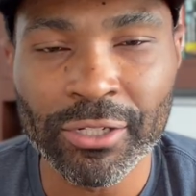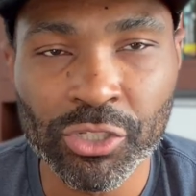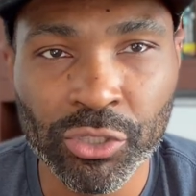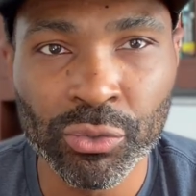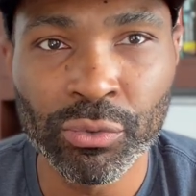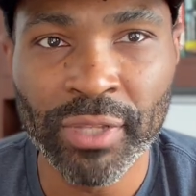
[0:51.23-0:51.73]

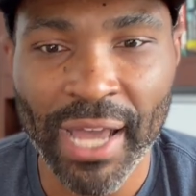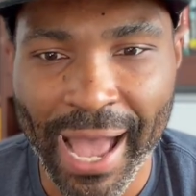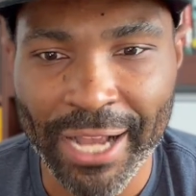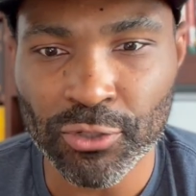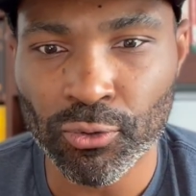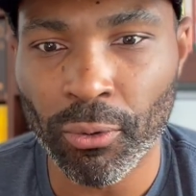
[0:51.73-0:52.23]
to the
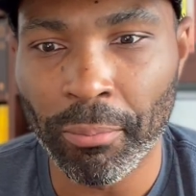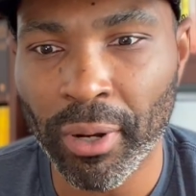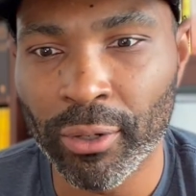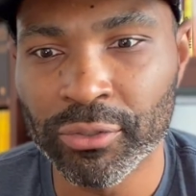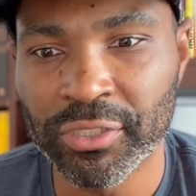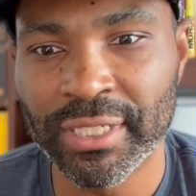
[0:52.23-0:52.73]
actual
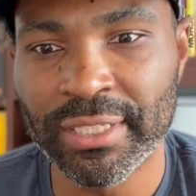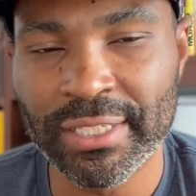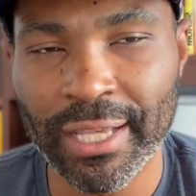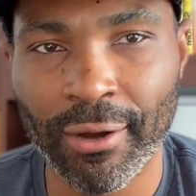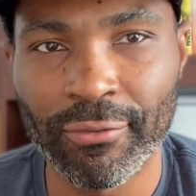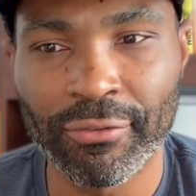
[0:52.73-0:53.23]
post
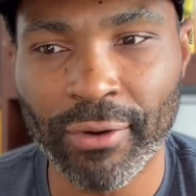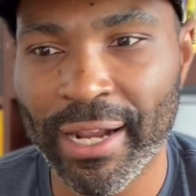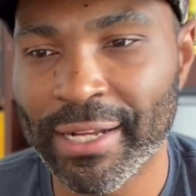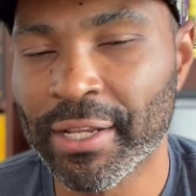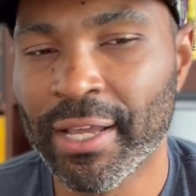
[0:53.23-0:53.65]
itself, right?